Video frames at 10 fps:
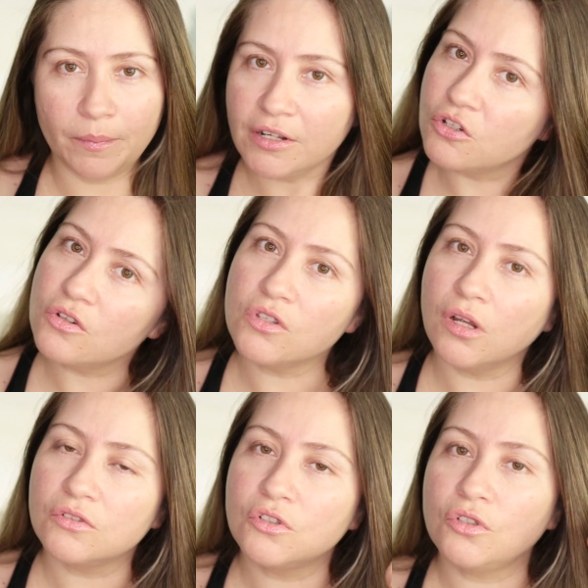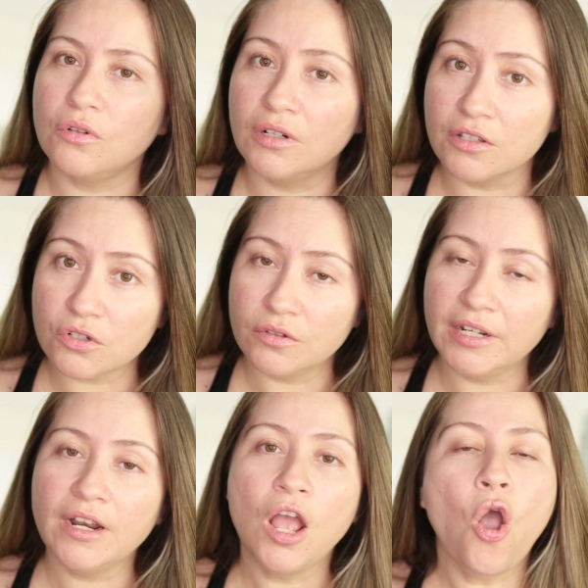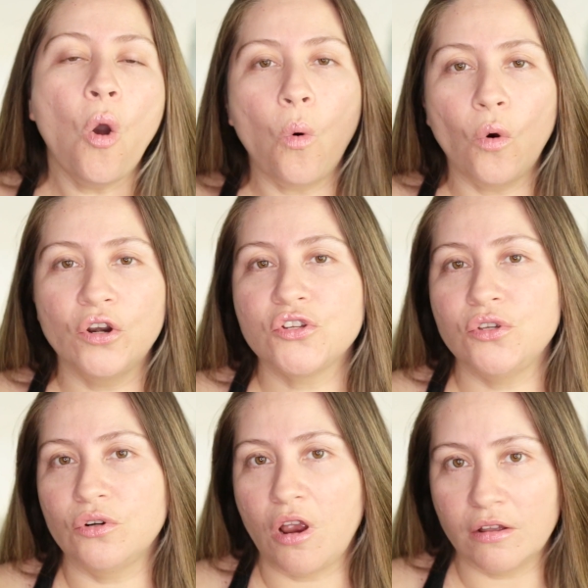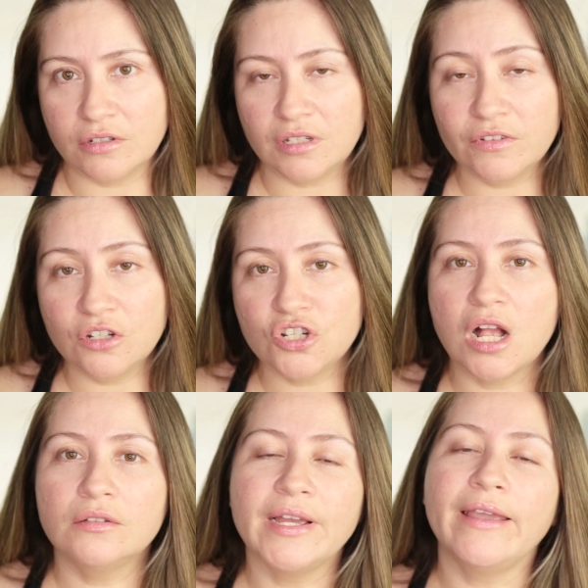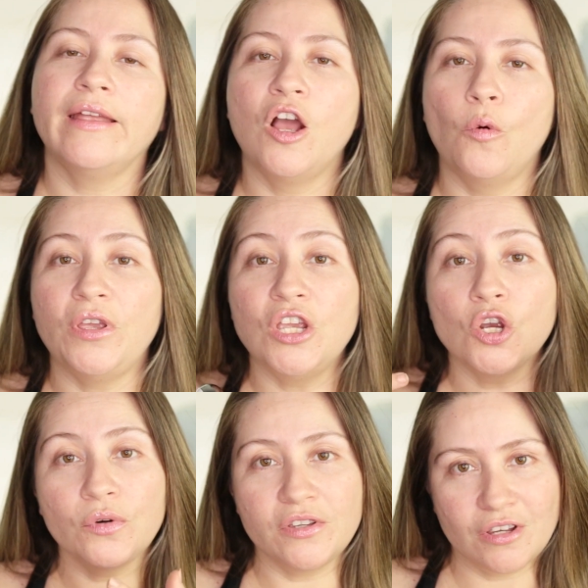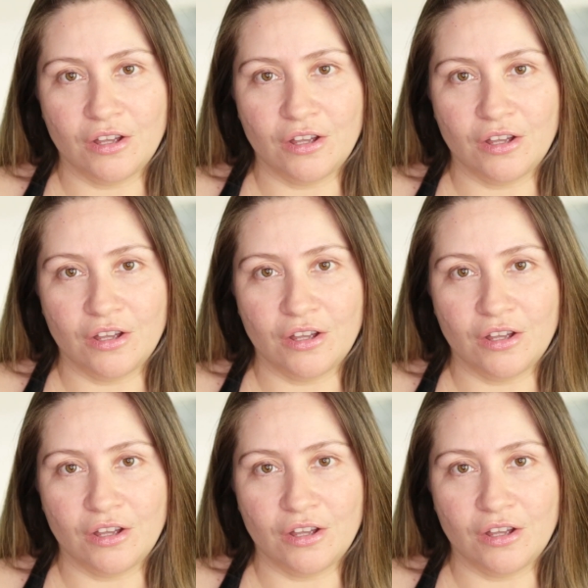a pinch of salt to your glycerin or to your conductivity gel, that can help increase